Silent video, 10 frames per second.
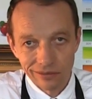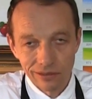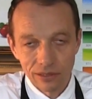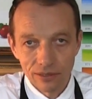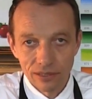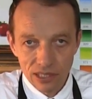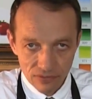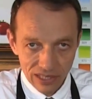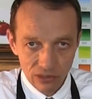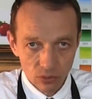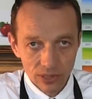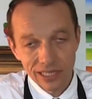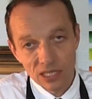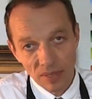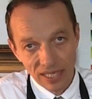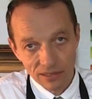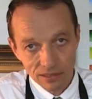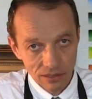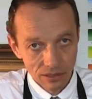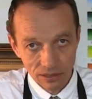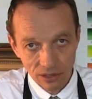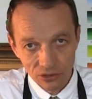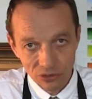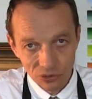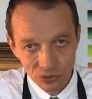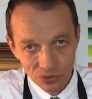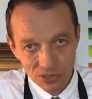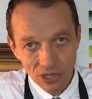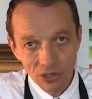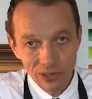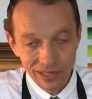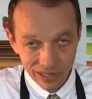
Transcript: And in this video, it explains how he uses